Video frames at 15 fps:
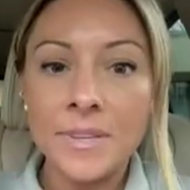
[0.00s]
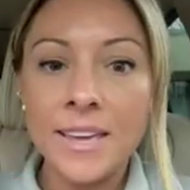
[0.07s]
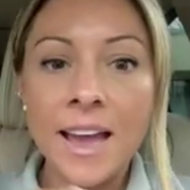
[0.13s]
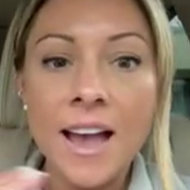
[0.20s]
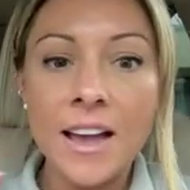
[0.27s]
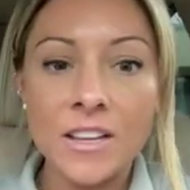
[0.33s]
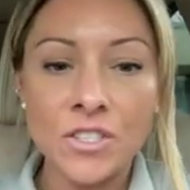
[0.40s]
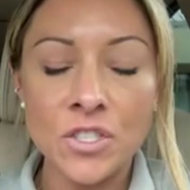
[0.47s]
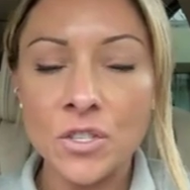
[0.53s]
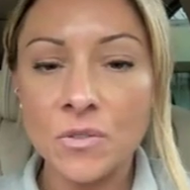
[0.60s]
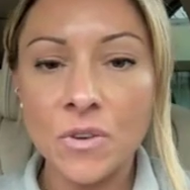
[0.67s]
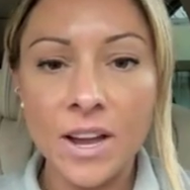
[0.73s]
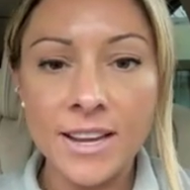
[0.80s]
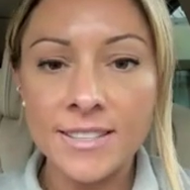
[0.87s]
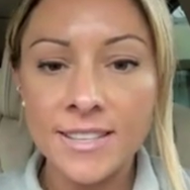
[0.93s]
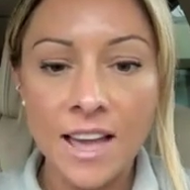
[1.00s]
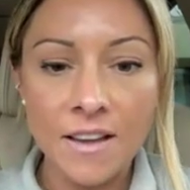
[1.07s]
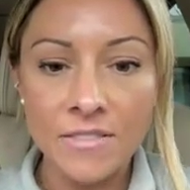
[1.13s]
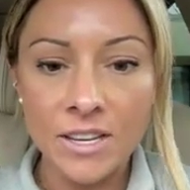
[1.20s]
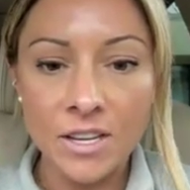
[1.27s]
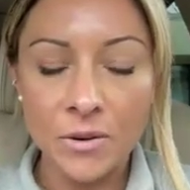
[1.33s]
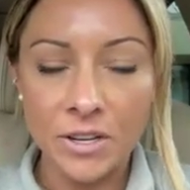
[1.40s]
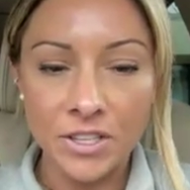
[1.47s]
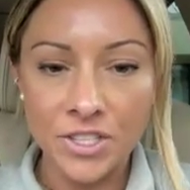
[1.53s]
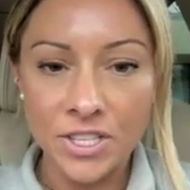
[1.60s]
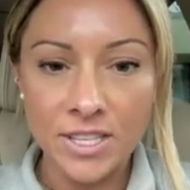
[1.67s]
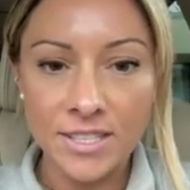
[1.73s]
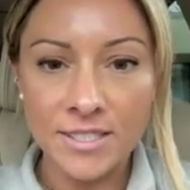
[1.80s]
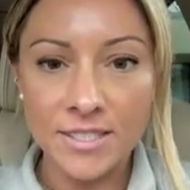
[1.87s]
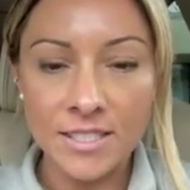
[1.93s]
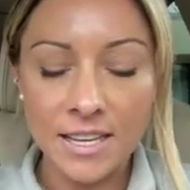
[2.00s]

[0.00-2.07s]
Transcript: Yeah, do you guys have any questions?